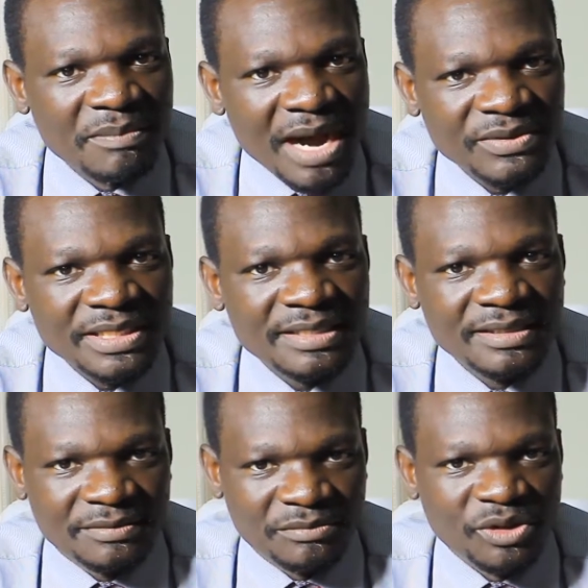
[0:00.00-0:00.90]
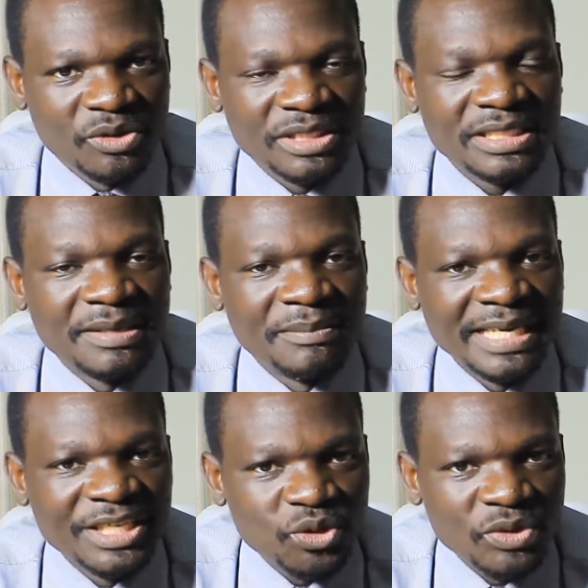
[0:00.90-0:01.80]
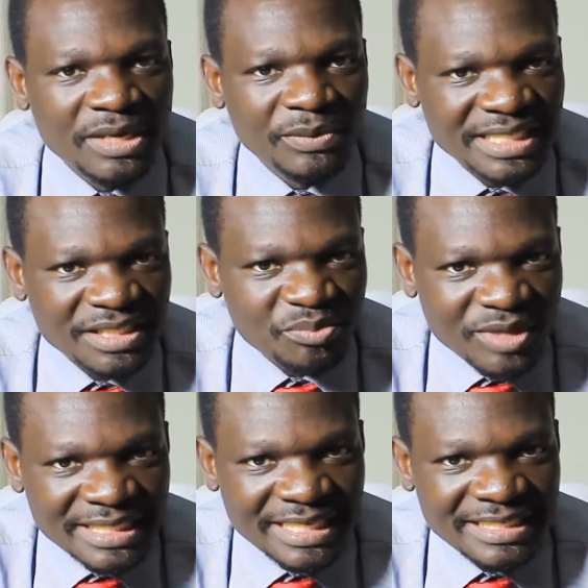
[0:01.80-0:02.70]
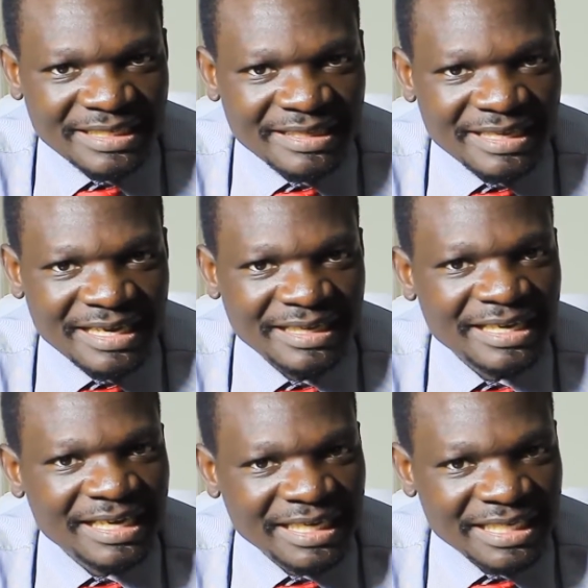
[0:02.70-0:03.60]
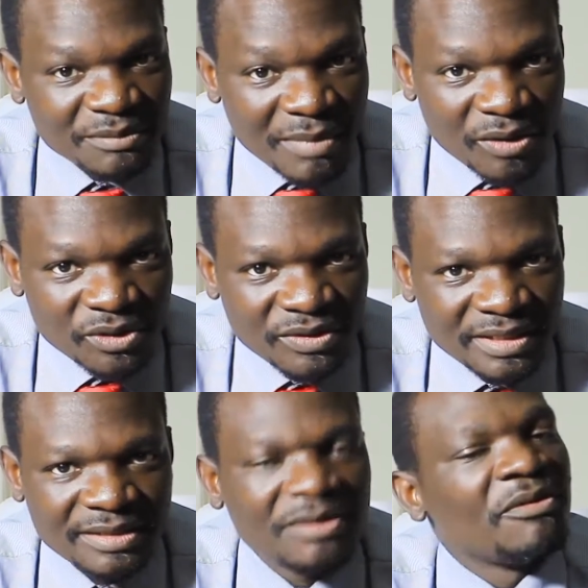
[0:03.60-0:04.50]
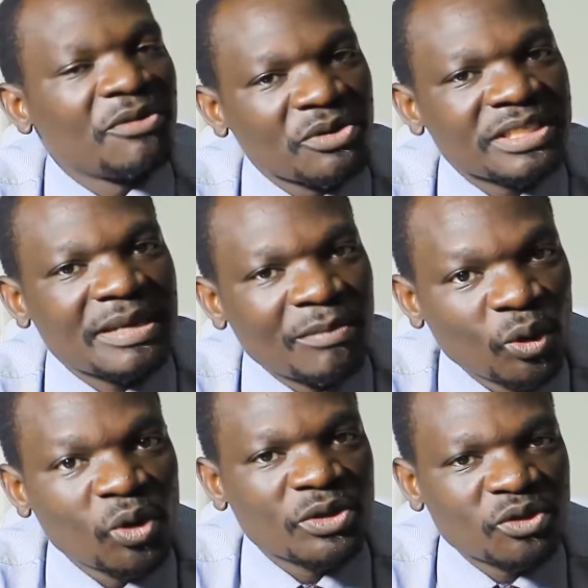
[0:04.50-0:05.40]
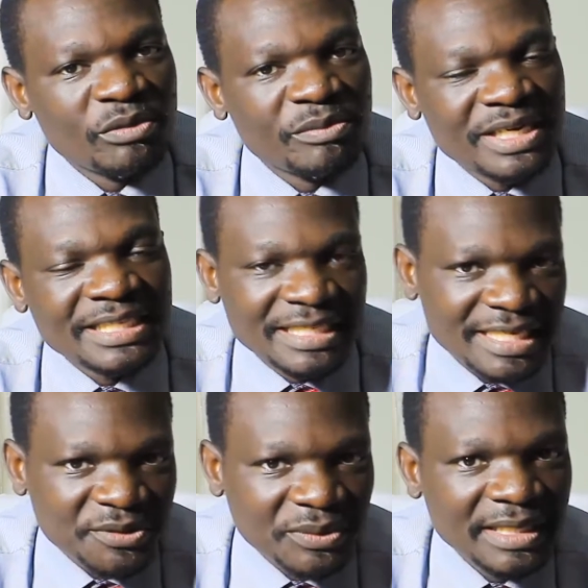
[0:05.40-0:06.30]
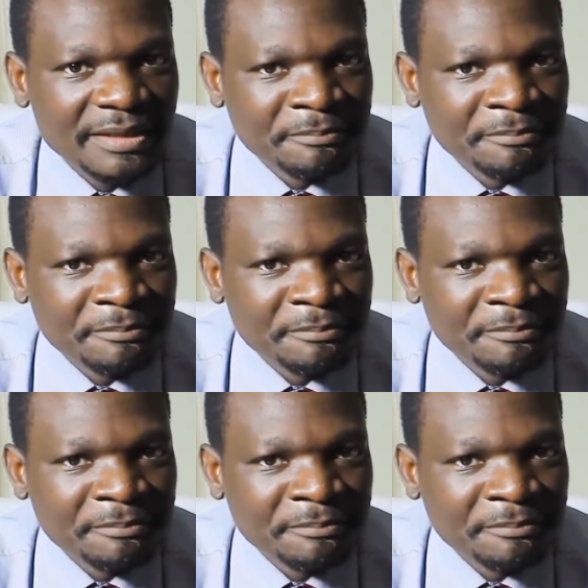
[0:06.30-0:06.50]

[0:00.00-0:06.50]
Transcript: malt, because the main sugar which is present in there is maltose. Of course, some glucose will be present as well.